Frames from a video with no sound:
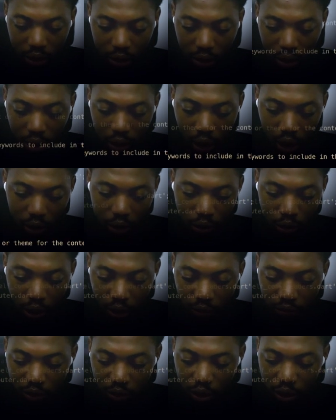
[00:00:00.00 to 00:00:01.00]
route you
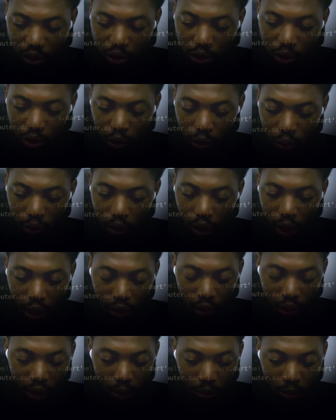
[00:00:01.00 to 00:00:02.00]
have to install
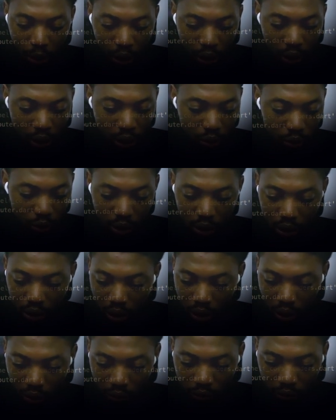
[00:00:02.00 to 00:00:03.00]
another package which is
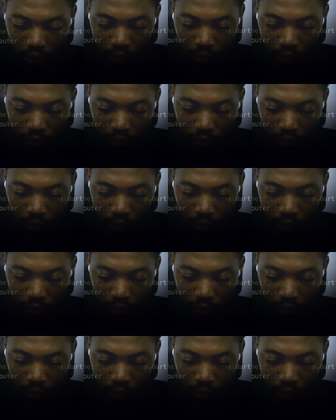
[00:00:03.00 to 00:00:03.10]
Shelf.